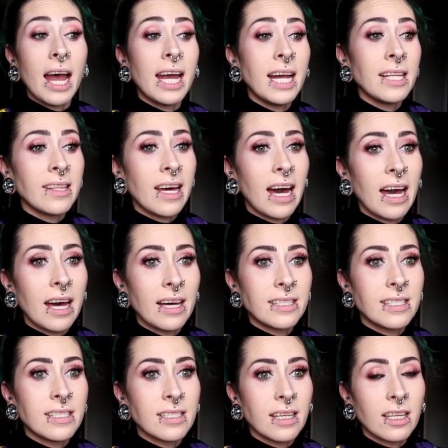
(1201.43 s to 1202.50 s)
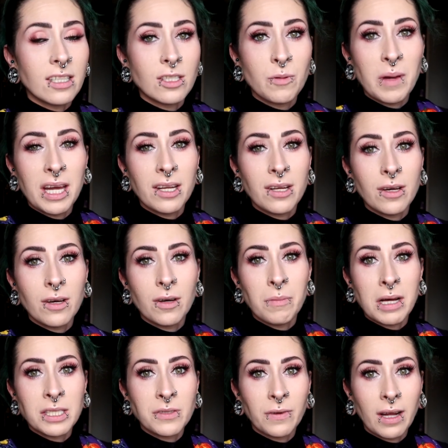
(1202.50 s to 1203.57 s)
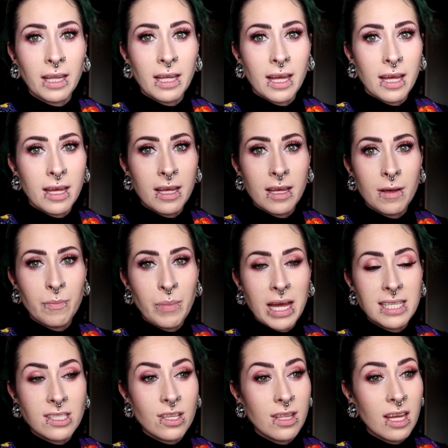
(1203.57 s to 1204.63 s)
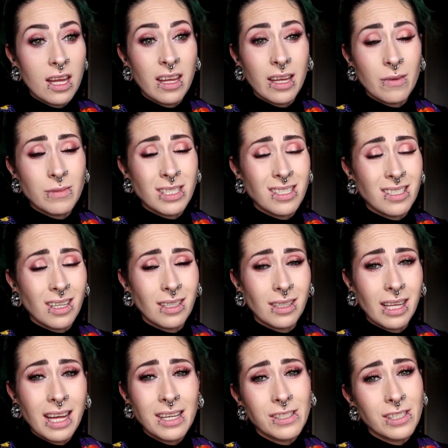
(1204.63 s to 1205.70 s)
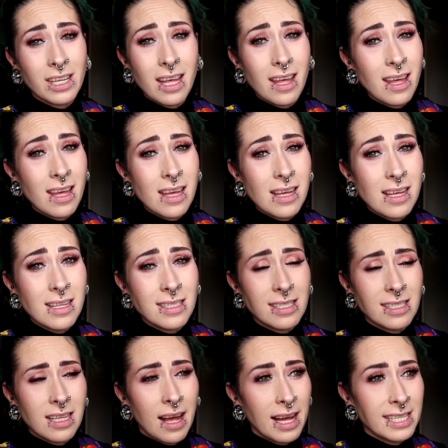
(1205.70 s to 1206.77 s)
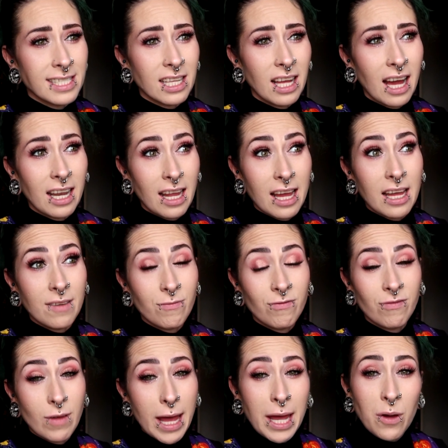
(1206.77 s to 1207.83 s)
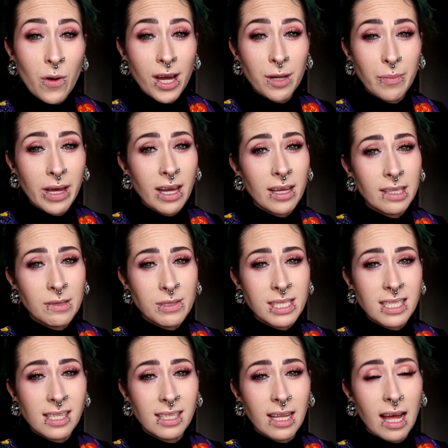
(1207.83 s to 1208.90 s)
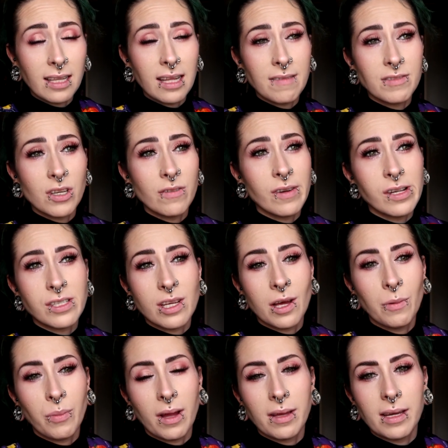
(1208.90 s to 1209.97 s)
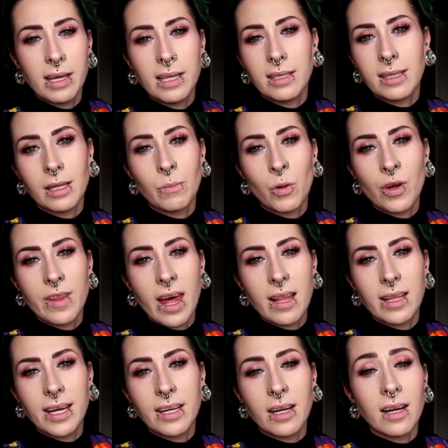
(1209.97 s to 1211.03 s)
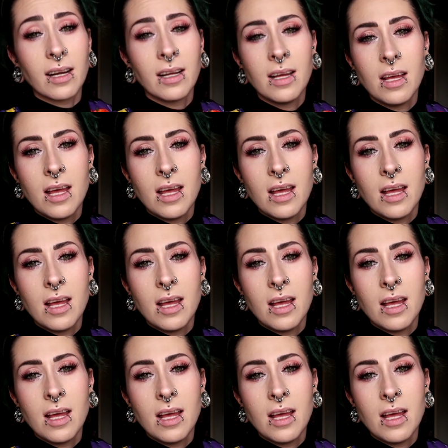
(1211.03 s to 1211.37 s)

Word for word: I ate that little tomato mozzarella basil thing. It was delicious. I still had, I ate quite a bit and there was still a lot left over so I'll probably eat a little more of that later.